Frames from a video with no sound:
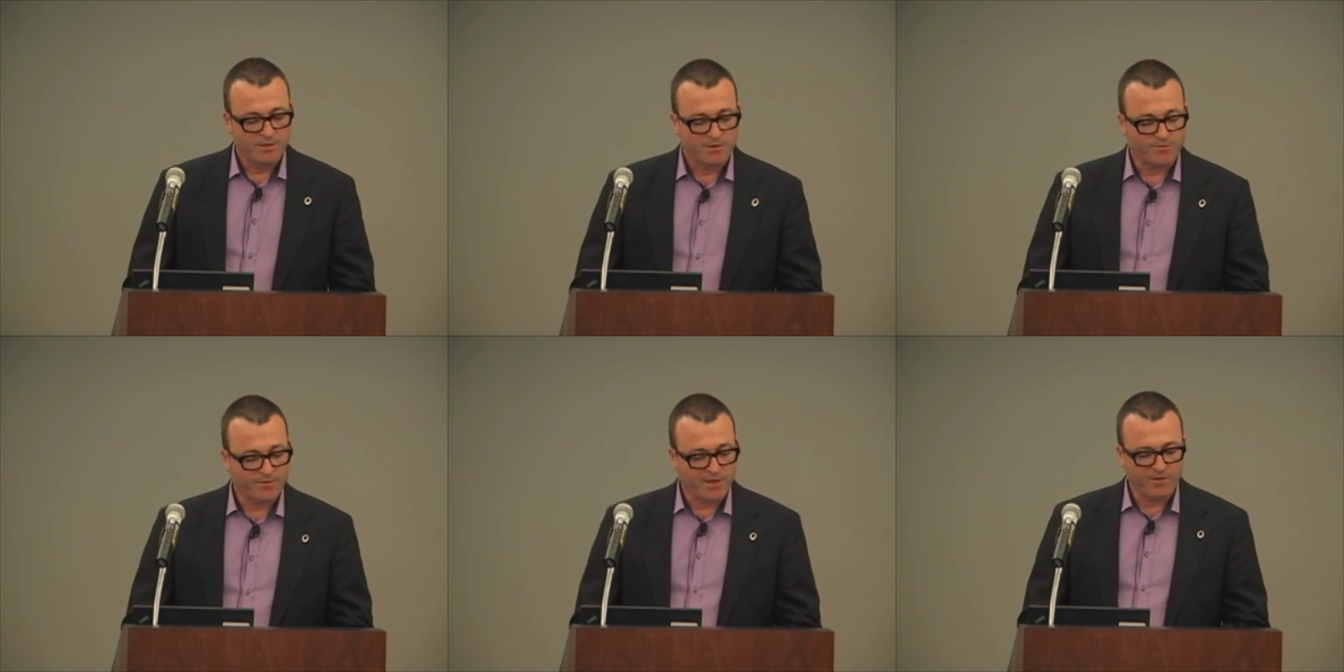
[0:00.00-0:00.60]
to
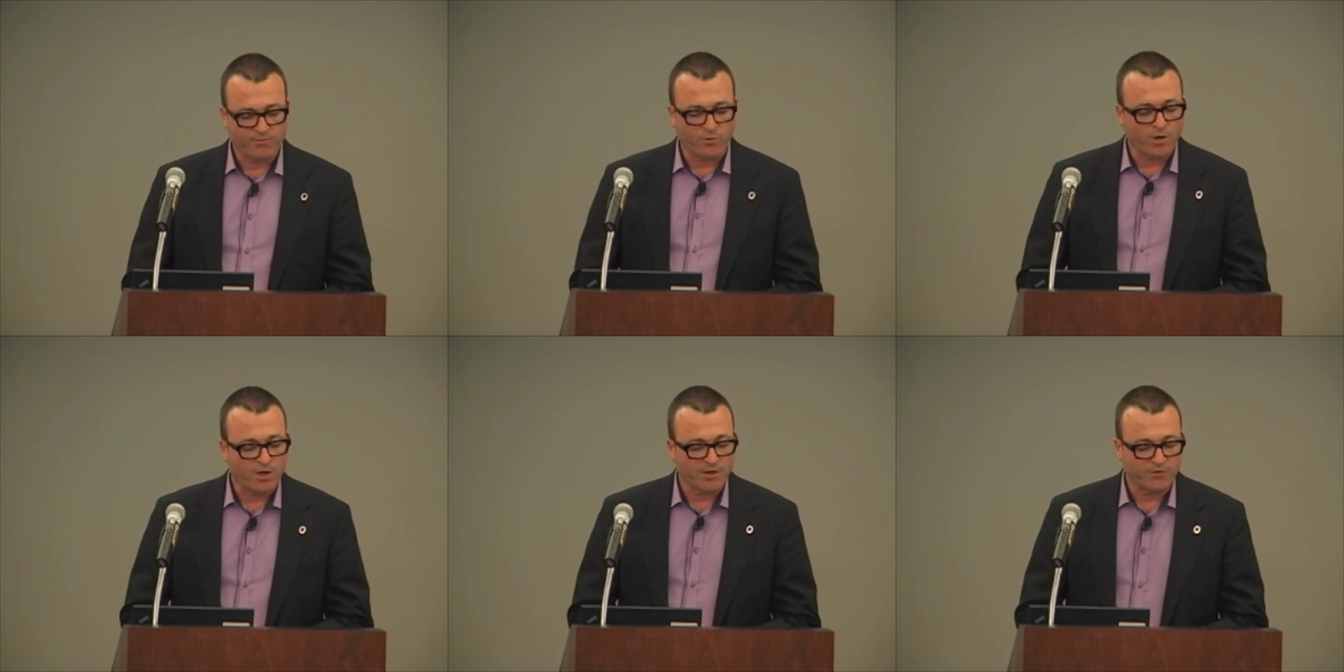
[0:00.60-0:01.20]
forgive
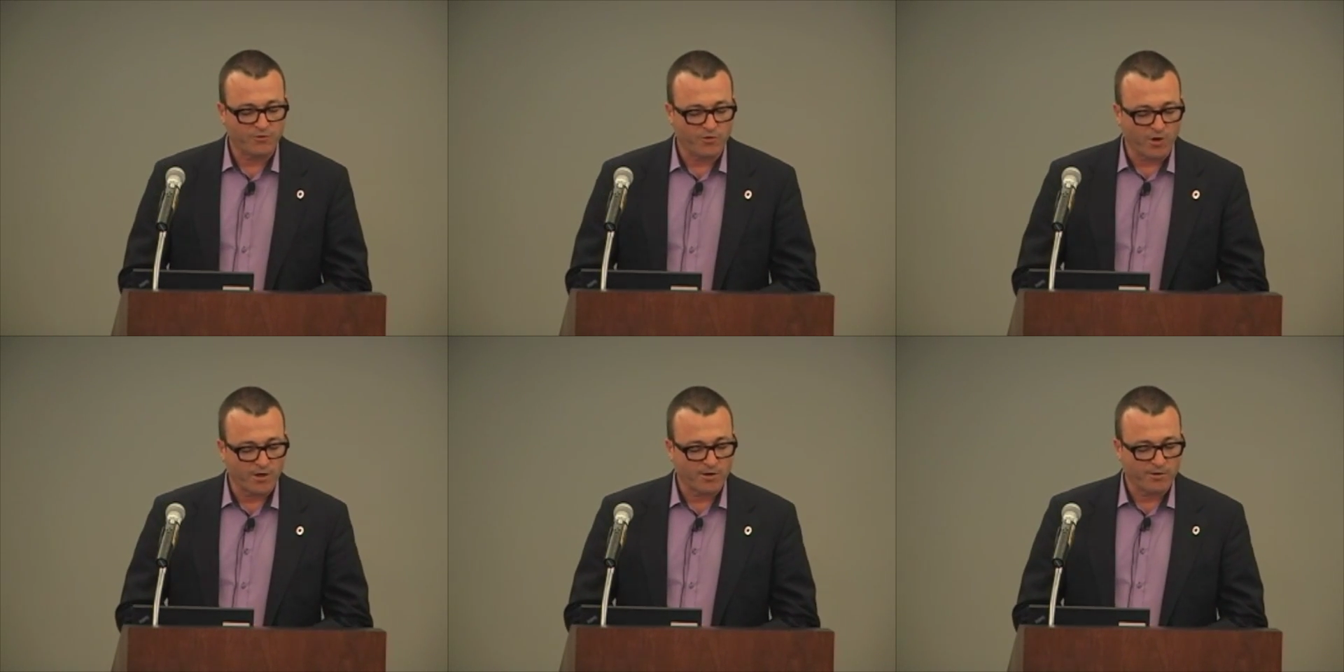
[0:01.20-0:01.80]
wrongs
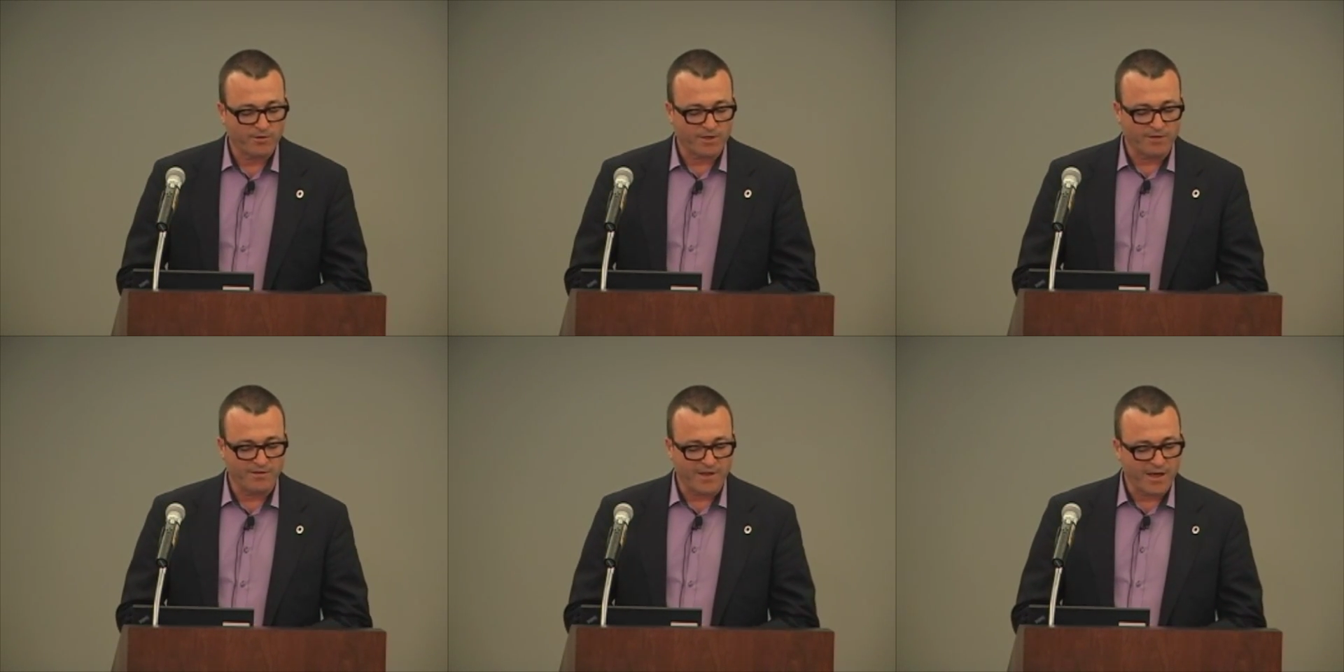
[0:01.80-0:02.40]
darker
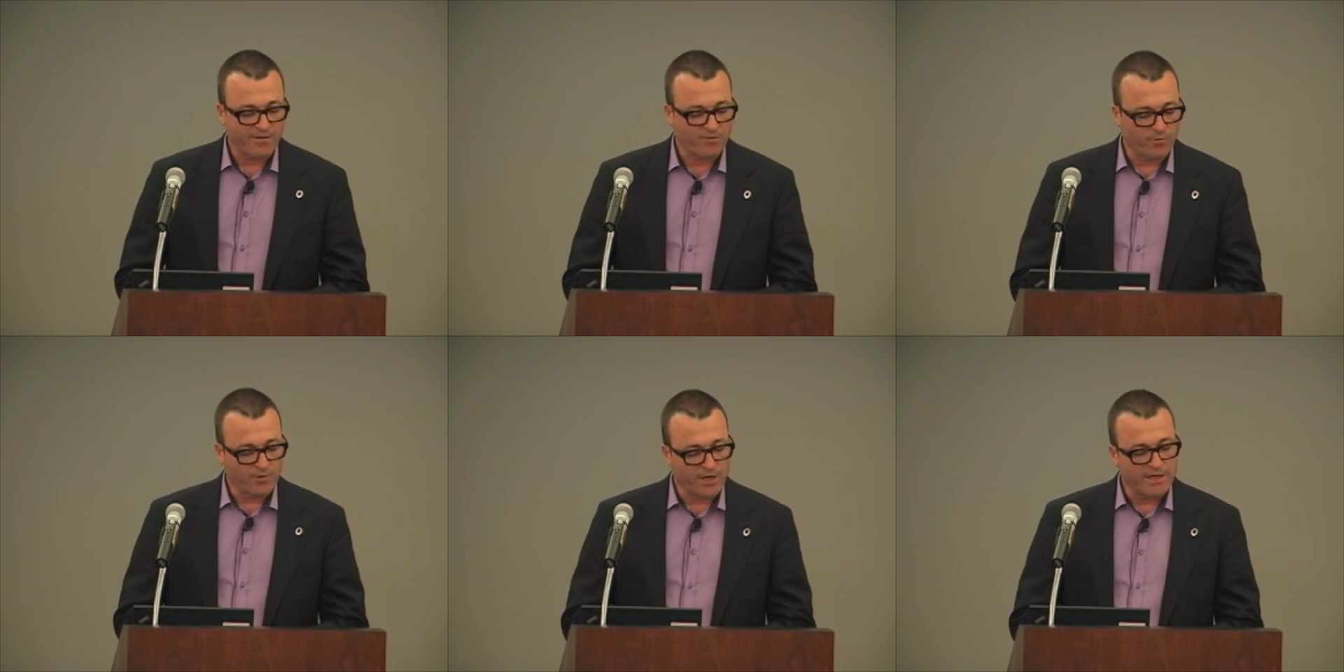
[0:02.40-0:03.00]
than death
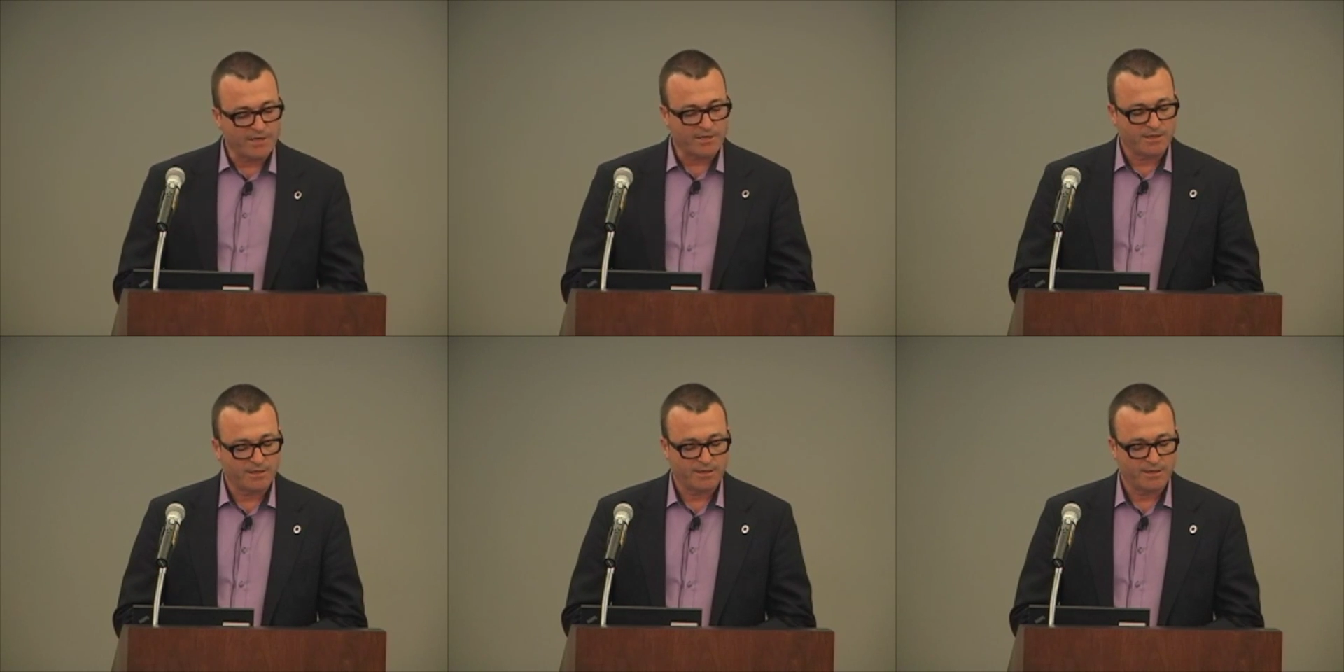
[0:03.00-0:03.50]
or night,